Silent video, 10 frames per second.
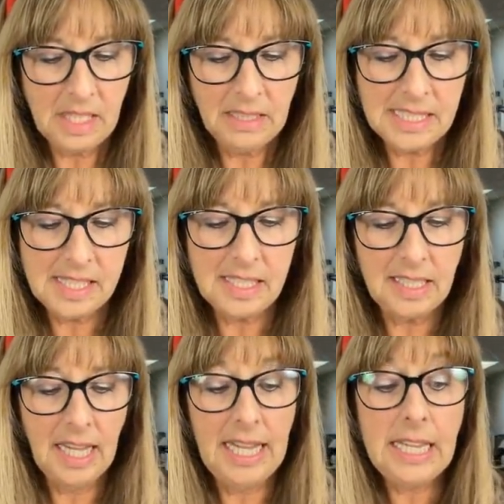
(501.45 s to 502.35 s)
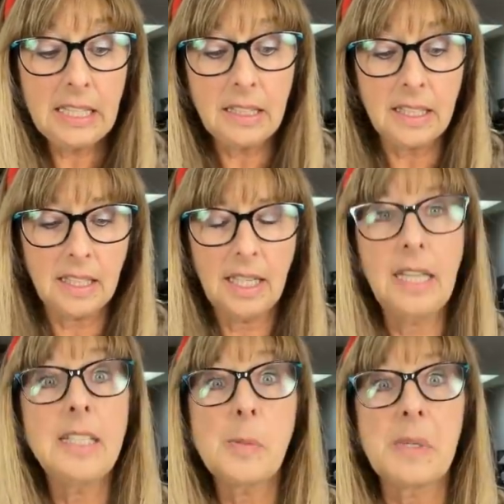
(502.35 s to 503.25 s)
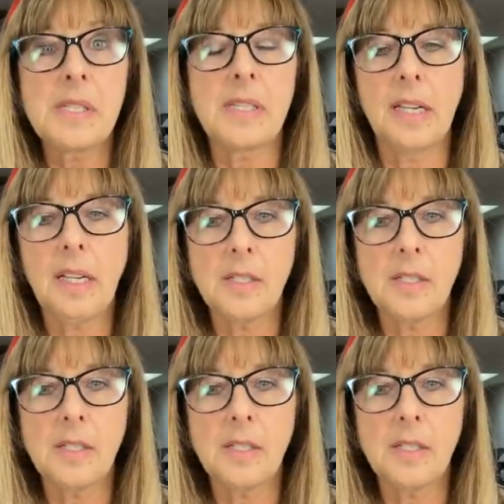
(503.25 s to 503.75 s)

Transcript: let's see. Haley. Haley's been sick.